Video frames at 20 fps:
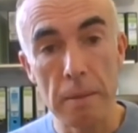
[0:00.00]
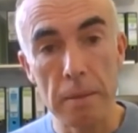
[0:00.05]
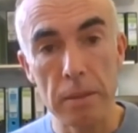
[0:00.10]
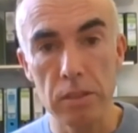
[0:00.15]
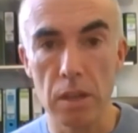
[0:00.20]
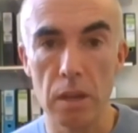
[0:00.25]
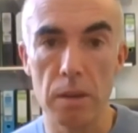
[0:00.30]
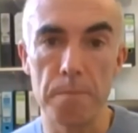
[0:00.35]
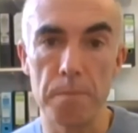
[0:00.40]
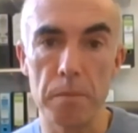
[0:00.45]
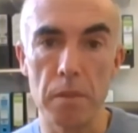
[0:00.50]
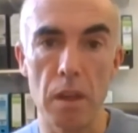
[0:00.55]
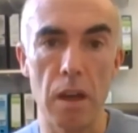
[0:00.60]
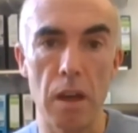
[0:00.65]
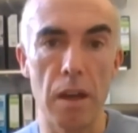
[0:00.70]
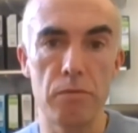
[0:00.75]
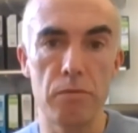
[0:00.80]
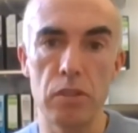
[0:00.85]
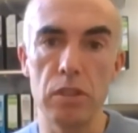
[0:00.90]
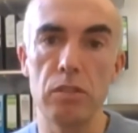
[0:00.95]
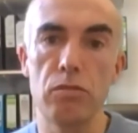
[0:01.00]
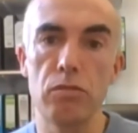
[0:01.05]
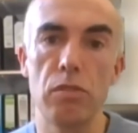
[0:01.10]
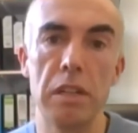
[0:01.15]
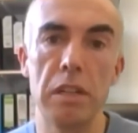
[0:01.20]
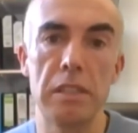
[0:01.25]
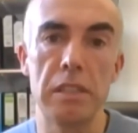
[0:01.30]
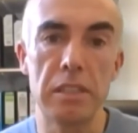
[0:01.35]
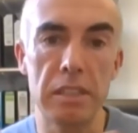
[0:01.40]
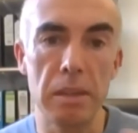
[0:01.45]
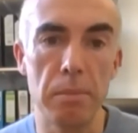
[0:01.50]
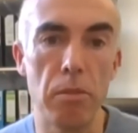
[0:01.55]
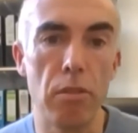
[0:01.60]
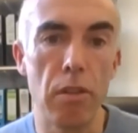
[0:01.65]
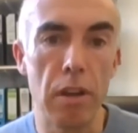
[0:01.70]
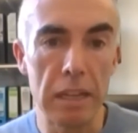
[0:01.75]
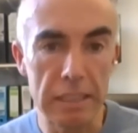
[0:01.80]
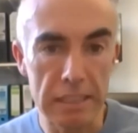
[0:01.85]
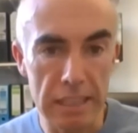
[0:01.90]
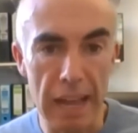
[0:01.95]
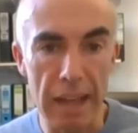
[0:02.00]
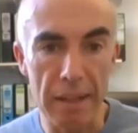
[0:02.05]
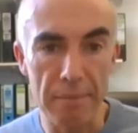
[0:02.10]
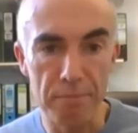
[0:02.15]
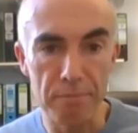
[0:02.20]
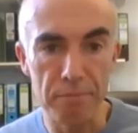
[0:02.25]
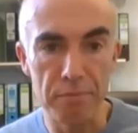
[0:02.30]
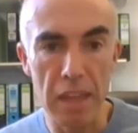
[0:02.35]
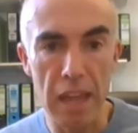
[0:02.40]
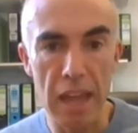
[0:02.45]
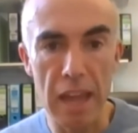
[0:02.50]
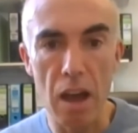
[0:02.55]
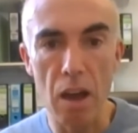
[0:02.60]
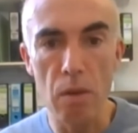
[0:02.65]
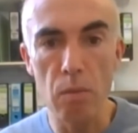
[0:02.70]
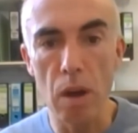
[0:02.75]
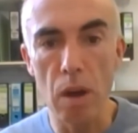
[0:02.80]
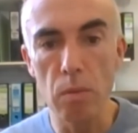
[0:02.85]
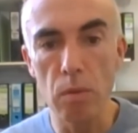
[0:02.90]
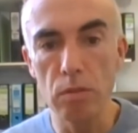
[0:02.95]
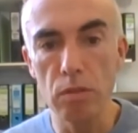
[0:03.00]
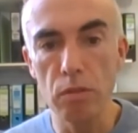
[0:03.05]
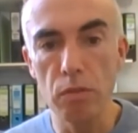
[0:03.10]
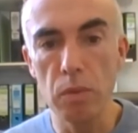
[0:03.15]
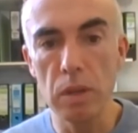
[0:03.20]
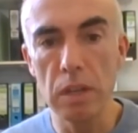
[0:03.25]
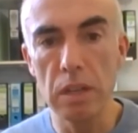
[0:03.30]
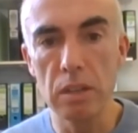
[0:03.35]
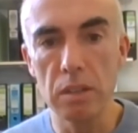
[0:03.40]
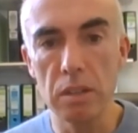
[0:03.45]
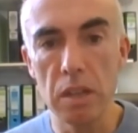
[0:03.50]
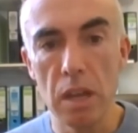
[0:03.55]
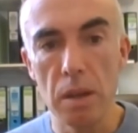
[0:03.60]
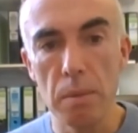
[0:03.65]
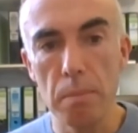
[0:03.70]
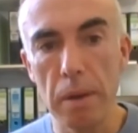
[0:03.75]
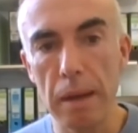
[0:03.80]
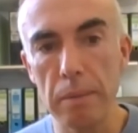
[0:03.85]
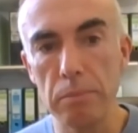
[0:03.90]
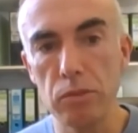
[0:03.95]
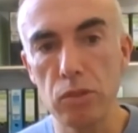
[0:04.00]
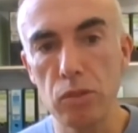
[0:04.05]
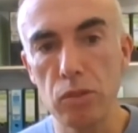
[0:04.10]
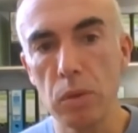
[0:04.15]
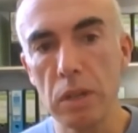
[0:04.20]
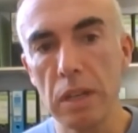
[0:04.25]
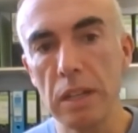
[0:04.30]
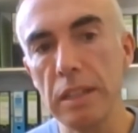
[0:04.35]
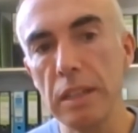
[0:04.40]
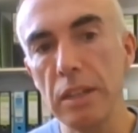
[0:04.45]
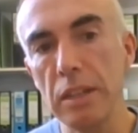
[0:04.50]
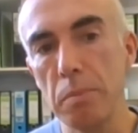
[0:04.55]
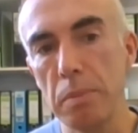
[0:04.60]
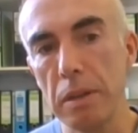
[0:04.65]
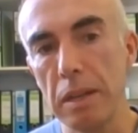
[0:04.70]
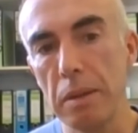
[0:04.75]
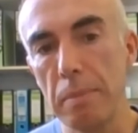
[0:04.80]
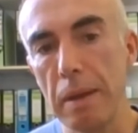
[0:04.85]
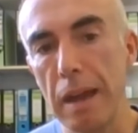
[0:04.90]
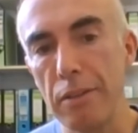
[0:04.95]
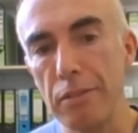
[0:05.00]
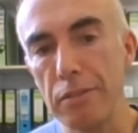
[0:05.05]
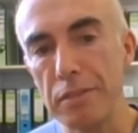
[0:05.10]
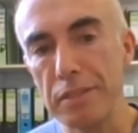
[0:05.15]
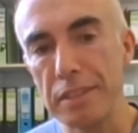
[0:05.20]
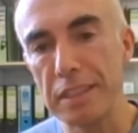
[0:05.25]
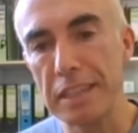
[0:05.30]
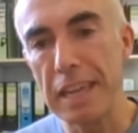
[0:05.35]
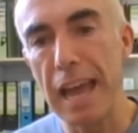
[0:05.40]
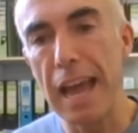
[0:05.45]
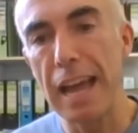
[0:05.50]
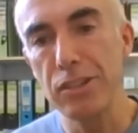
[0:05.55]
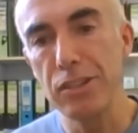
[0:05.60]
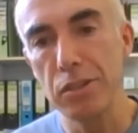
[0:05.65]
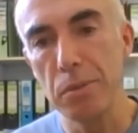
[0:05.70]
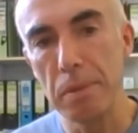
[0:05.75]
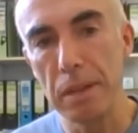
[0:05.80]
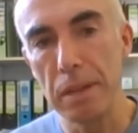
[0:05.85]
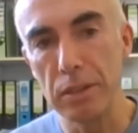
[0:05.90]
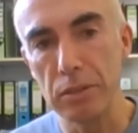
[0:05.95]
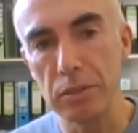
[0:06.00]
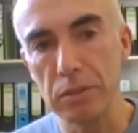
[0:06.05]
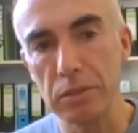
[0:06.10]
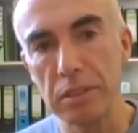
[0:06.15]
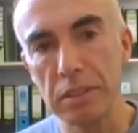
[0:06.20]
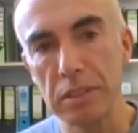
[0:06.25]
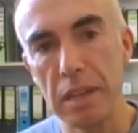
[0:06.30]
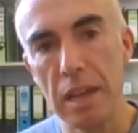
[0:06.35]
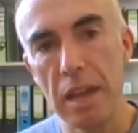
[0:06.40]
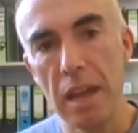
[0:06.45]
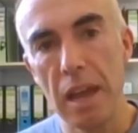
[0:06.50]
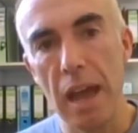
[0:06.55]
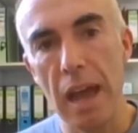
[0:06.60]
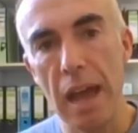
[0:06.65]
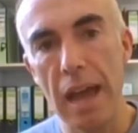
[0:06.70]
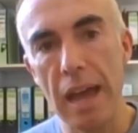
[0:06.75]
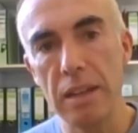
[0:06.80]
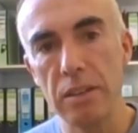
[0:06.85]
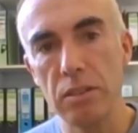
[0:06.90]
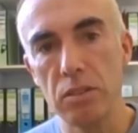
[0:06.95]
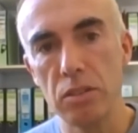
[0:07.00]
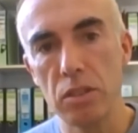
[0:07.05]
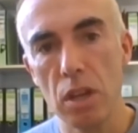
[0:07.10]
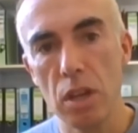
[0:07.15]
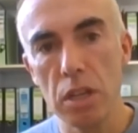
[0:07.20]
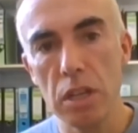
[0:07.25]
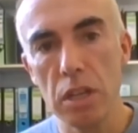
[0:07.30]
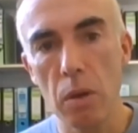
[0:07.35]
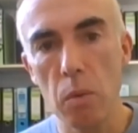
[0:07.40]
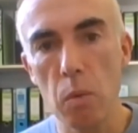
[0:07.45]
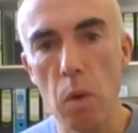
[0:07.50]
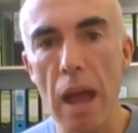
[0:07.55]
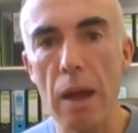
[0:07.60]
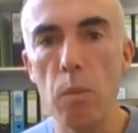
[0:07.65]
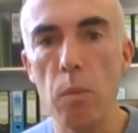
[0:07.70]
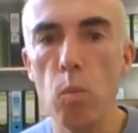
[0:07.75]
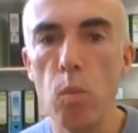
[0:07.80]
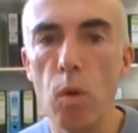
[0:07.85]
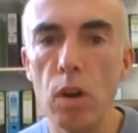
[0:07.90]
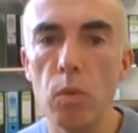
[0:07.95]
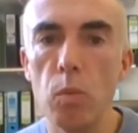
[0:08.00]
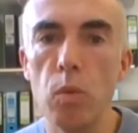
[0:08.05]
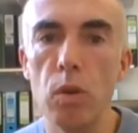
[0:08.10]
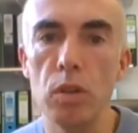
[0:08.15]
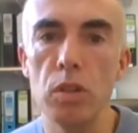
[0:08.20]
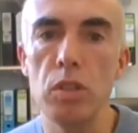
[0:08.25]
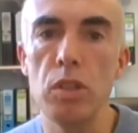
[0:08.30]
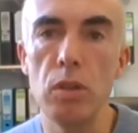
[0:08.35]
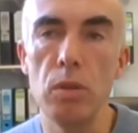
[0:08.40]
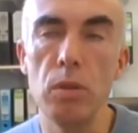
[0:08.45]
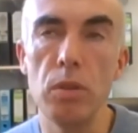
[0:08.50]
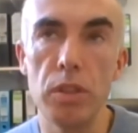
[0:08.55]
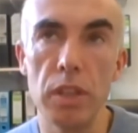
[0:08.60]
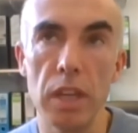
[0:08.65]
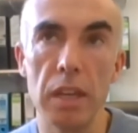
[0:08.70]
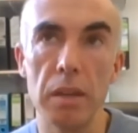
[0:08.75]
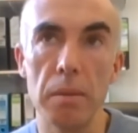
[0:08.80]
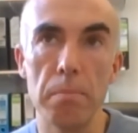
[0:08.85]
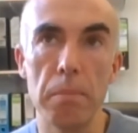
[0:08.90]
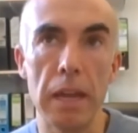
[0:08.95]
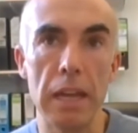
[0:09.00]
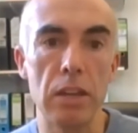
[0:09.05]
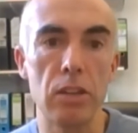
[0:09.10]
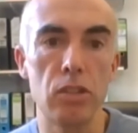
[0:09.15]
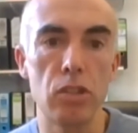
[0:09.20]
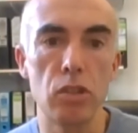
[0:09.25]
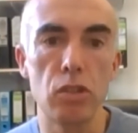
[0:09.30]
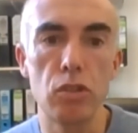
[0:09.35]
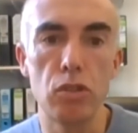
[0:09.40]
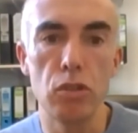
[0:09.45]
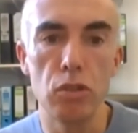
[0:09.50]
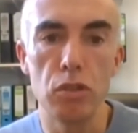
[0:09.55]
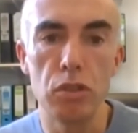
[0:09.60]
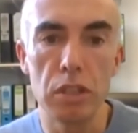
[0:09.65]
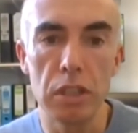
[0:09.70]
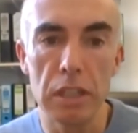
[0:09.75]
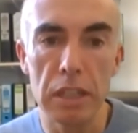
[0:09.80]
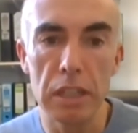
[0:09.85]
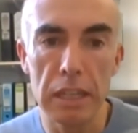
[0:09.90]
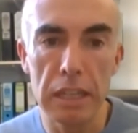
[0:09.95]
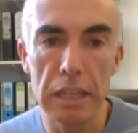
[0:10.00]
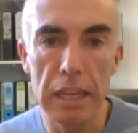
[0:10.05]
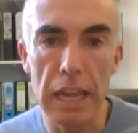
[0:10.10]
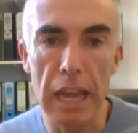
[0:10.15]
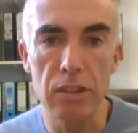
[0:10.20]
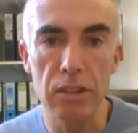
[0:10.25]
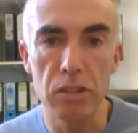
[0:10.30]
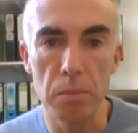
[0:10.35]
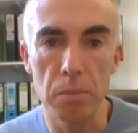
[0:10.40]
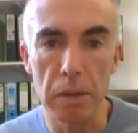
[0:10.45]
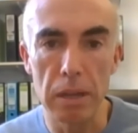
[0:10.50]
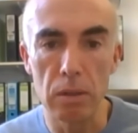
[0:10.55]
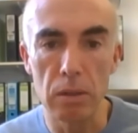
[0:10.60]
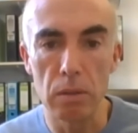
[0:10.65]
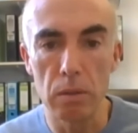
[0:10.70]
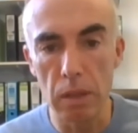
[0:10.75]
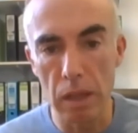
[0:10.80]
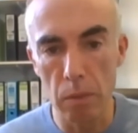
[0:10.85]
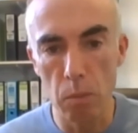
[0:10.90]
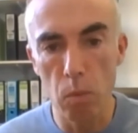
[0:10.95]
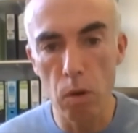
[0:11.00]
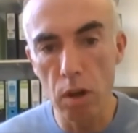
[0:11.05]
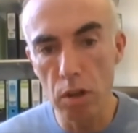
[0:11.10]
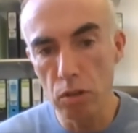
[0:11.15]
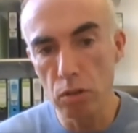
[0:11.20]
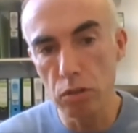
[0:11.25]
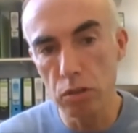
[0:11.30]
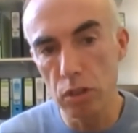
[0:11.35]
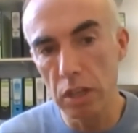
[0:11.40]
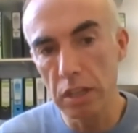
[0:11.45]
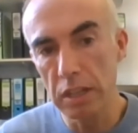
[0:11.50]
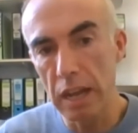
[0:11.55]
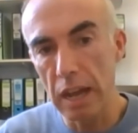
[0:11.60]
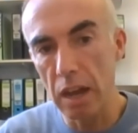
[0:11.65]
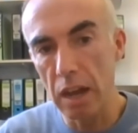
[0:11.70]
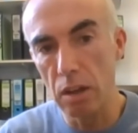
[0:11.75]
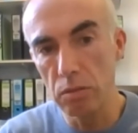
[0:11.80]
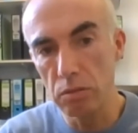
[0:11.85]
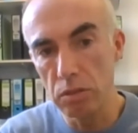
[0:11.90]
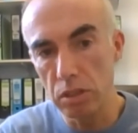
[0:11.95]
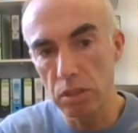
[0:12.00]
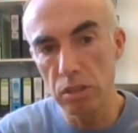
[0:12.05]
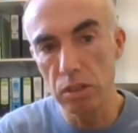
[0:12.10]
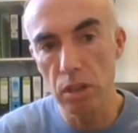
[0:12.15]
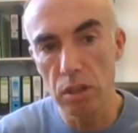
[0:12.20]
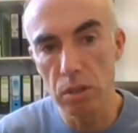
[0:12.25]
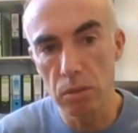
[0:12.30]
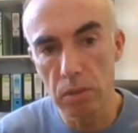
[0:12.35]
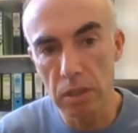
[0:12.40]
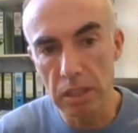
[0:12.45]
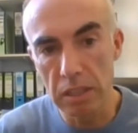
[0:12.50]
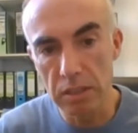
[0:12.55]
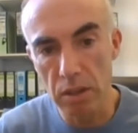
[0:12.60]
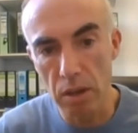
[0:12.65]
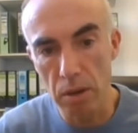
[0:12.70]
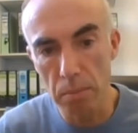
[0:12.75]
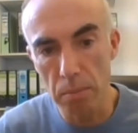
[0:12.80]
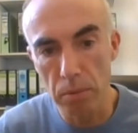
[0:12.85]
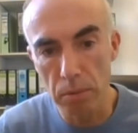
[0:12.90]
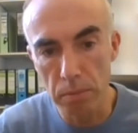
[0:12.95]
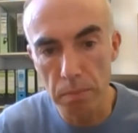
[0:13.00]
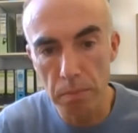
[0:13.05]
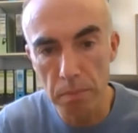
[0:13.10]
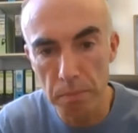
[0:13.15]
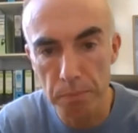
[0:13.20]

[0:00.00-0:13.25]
So I've just tried to summarize that there. I wonder if we could perhaps talk a little bit about the cash appeals and, you know, what you think makes a good cash appeal. And while you're doing that, I'll just show you an example.